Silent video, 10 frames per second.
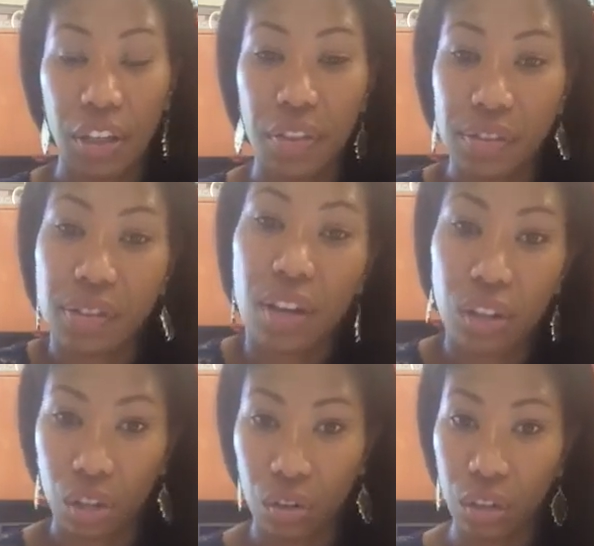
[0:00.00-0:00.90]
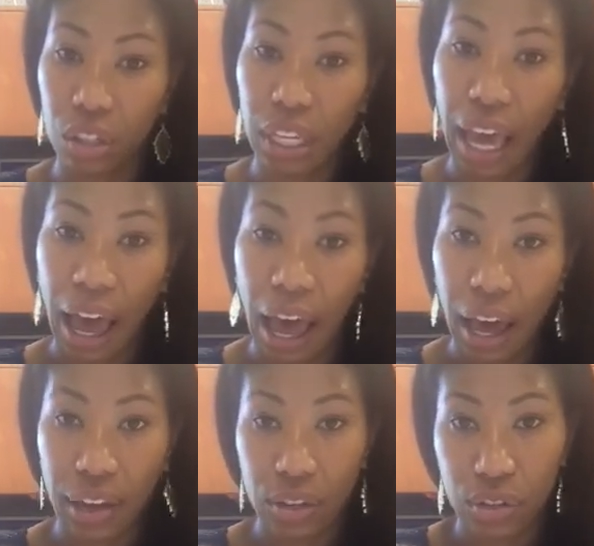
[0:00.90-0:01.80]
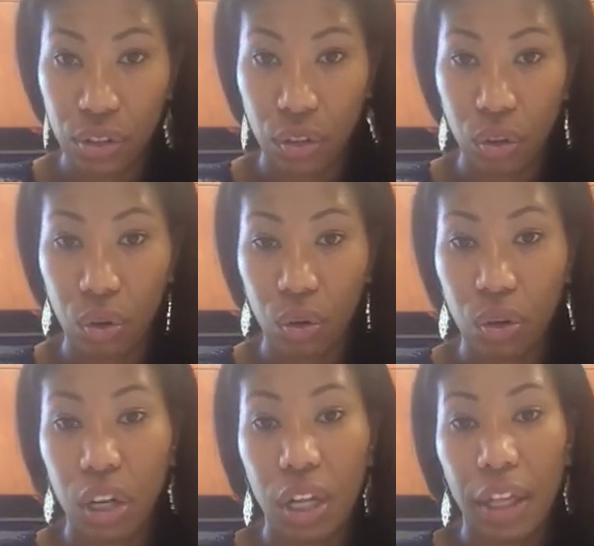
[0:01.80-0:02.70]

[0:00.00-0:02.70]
This study could really add to